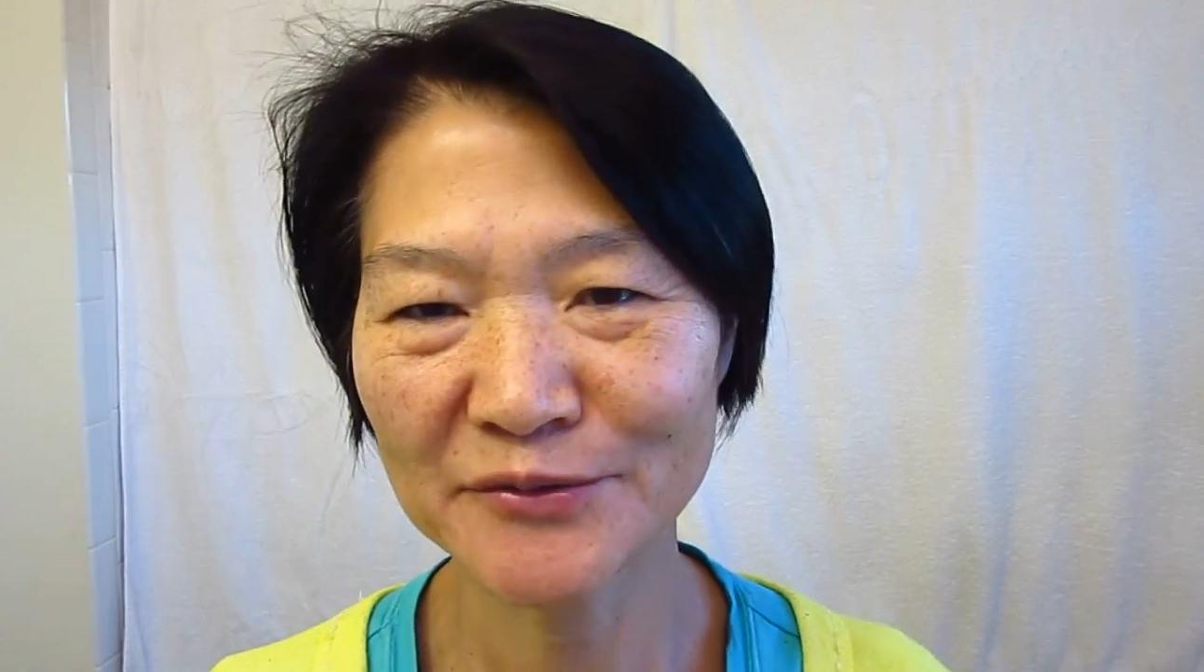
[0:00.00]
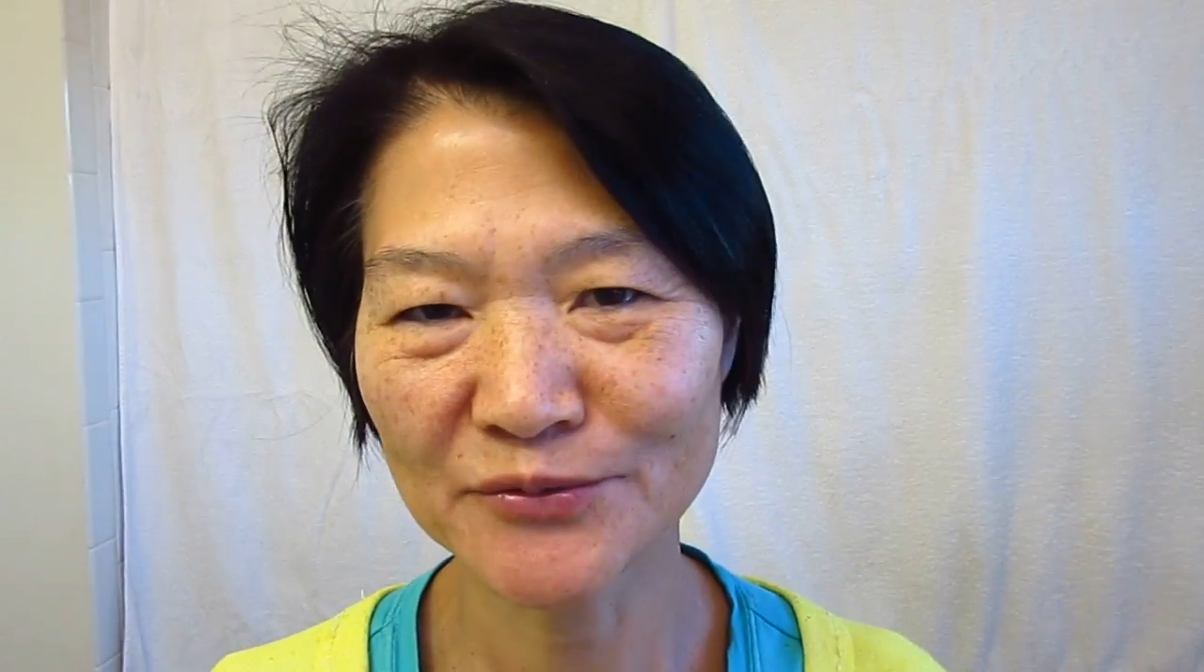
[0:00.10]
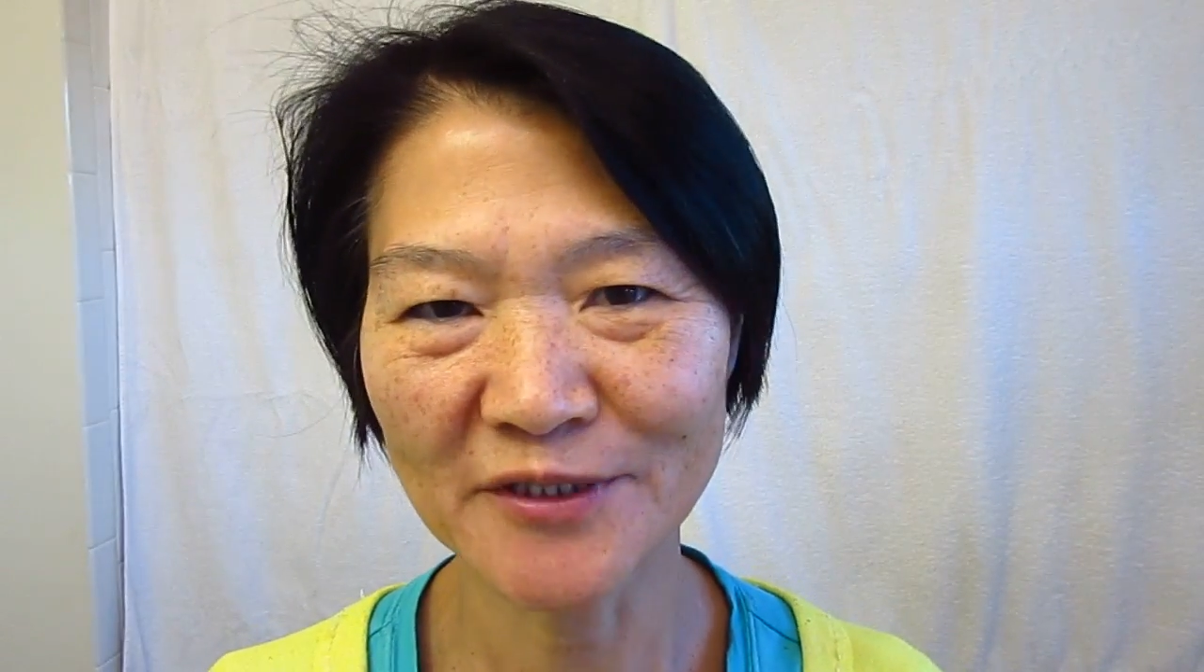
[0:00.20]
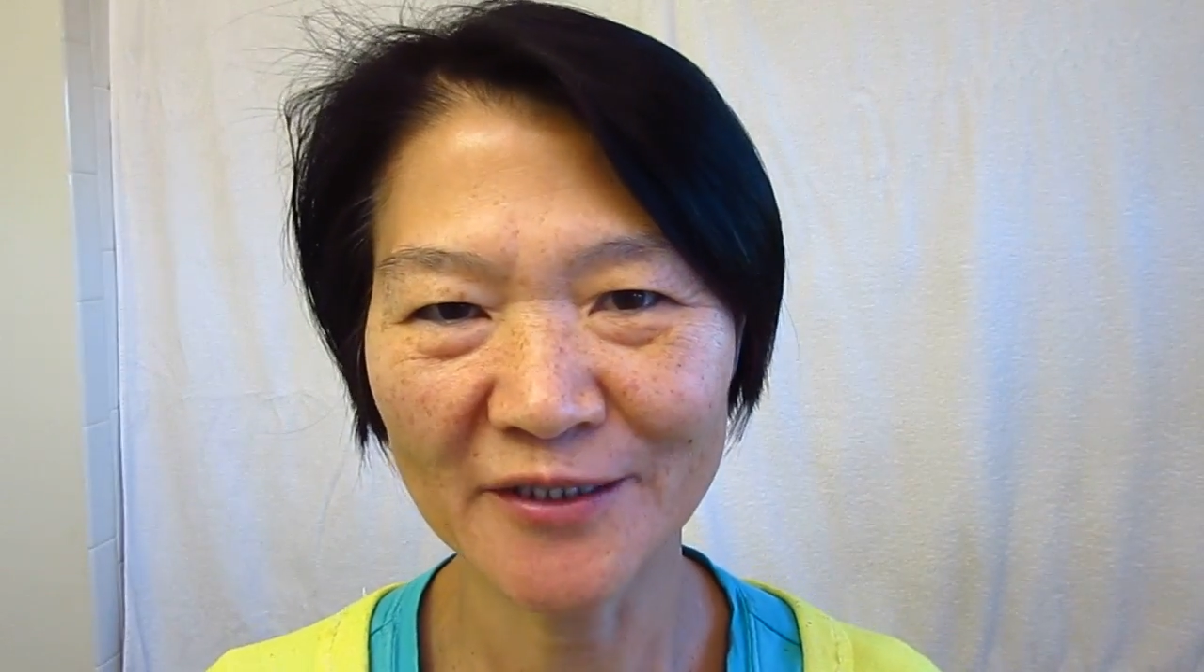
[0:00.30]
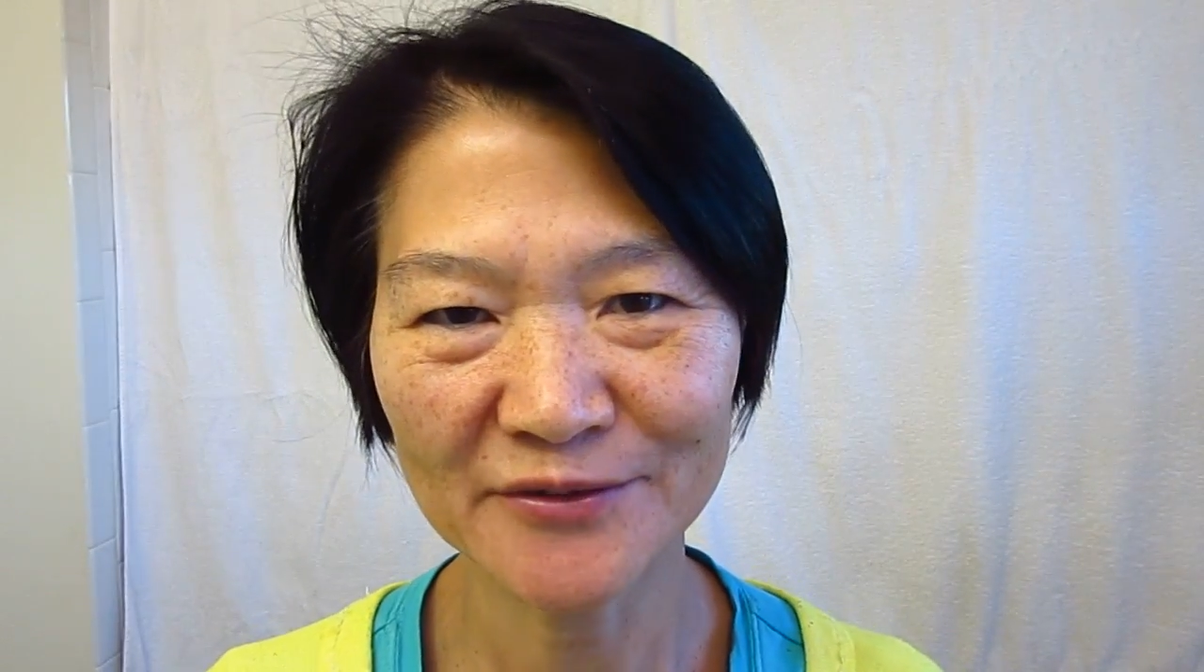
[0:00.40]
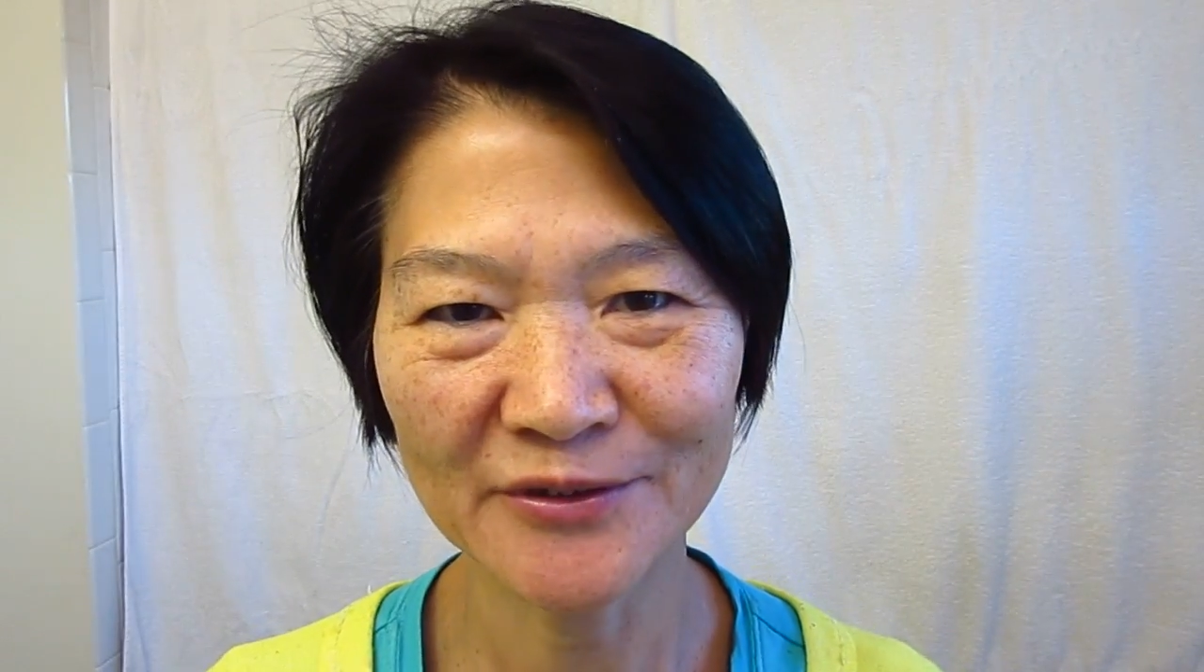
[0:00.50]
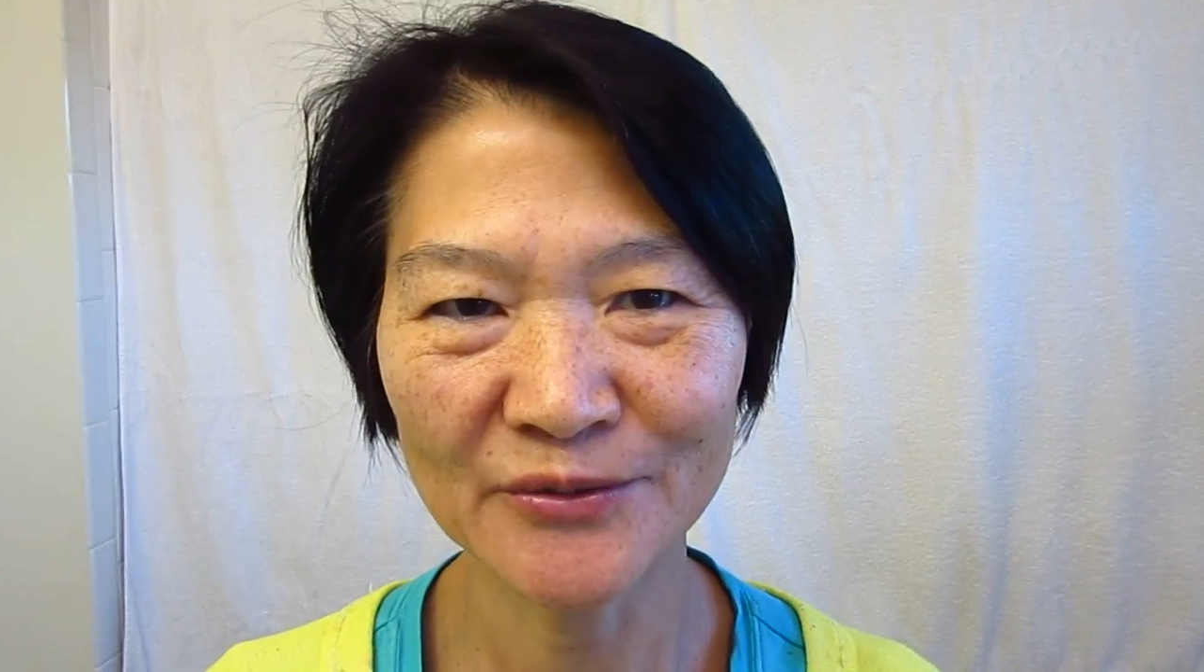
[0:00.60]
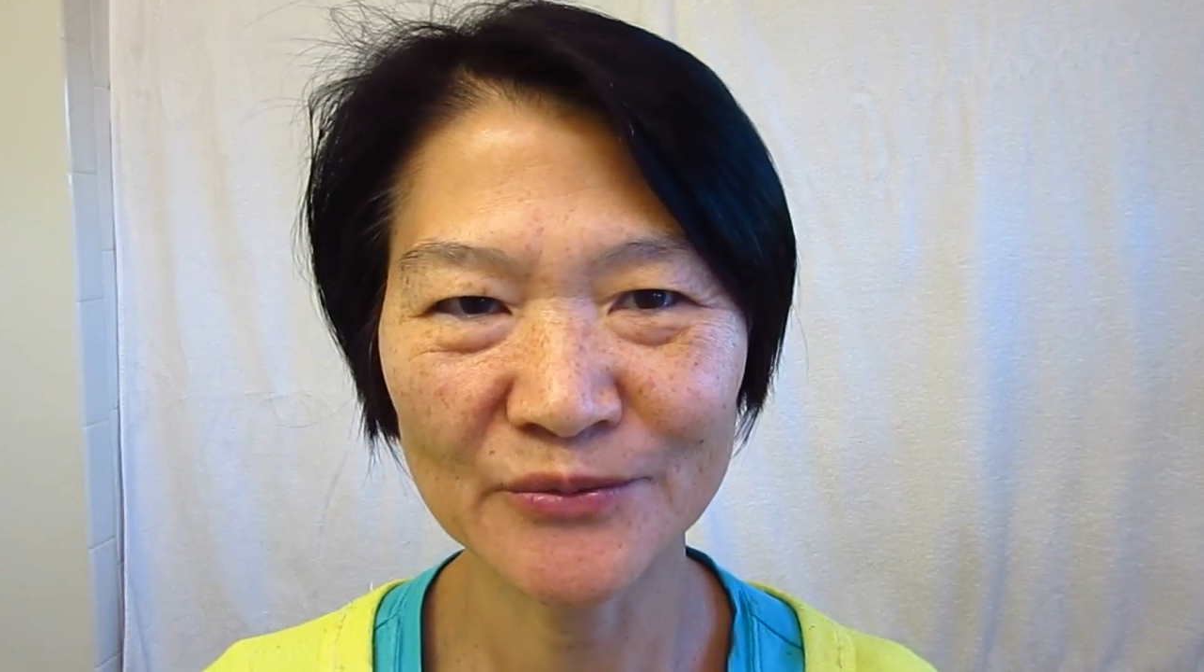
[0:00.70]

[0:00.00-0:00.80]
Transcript: do not know